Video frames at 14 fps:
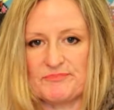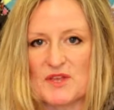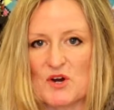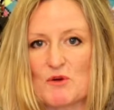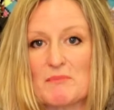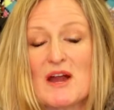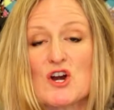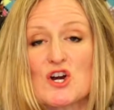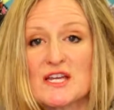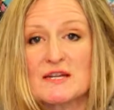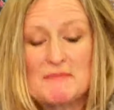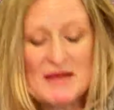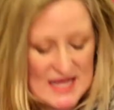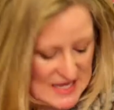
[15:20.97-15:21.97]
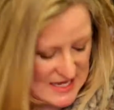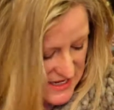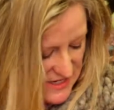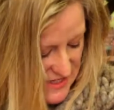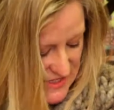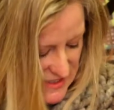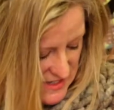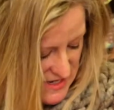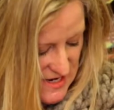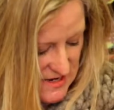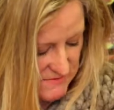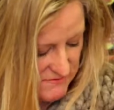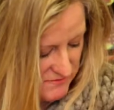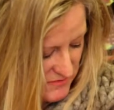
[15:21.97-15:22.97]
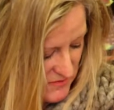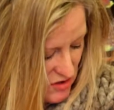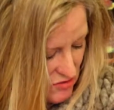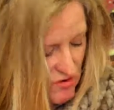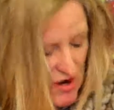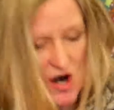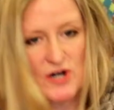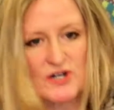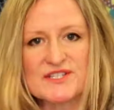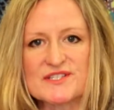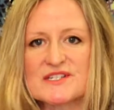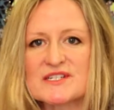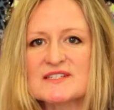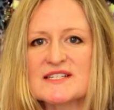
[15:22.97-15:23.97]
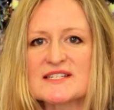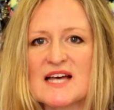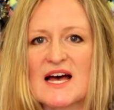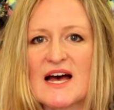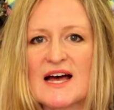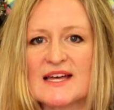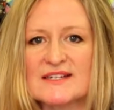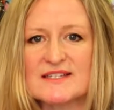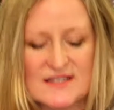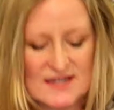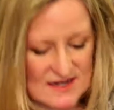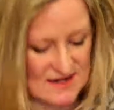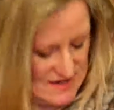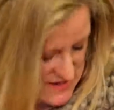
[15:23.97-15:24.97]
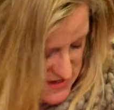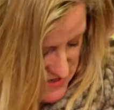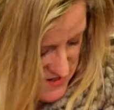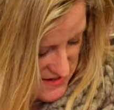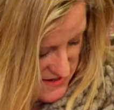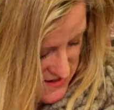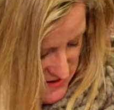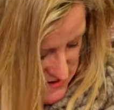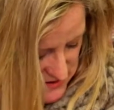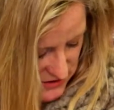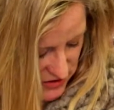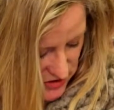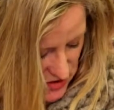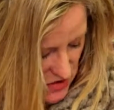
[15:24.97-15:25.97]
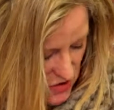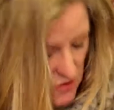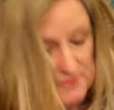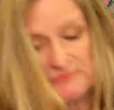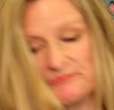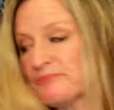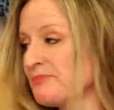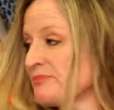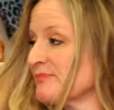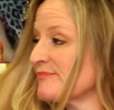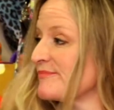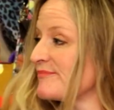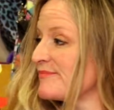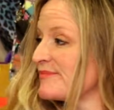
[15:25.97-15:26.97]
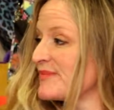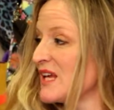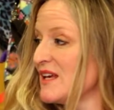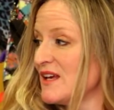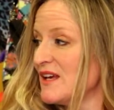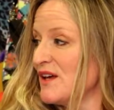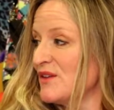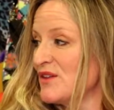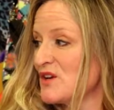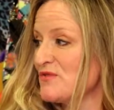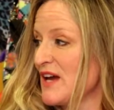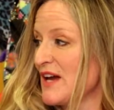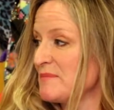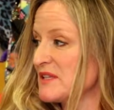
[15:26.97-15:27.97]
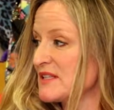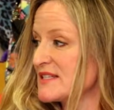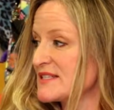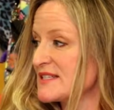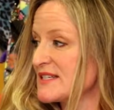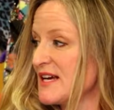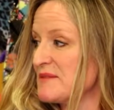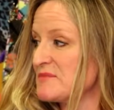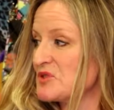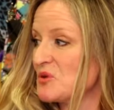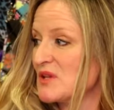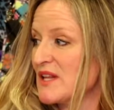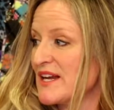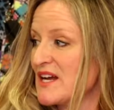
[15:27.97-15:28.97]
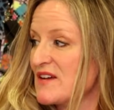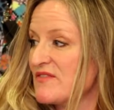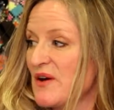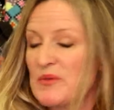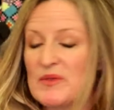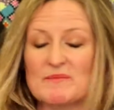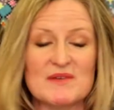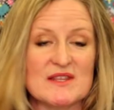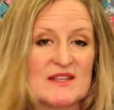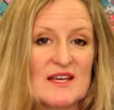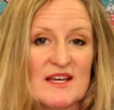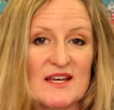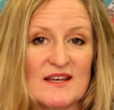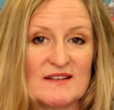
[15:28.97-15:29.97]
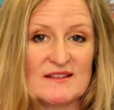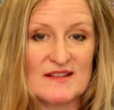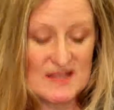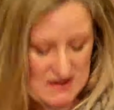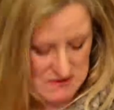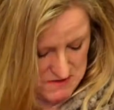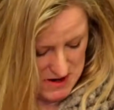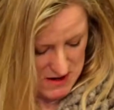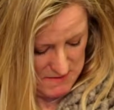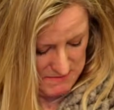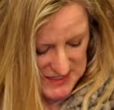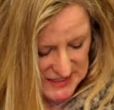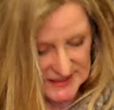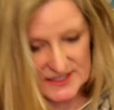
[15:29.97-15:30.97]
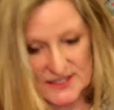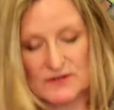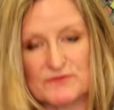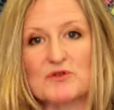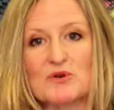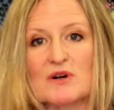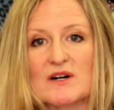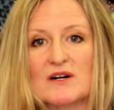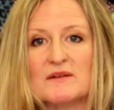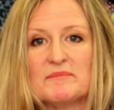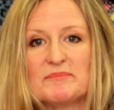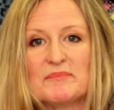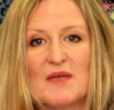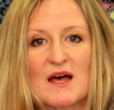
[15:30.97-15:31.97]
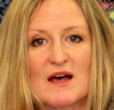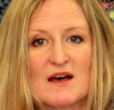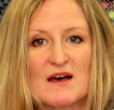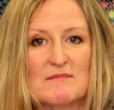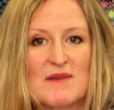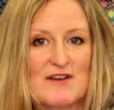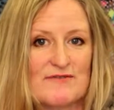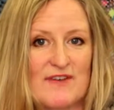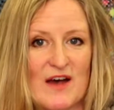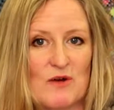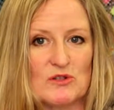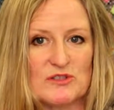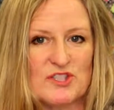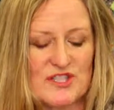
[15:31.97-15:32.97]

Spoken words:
They're American made, artist designed. So they're fabulous. I'm so glad I found them, and they are amazing for my fat wool.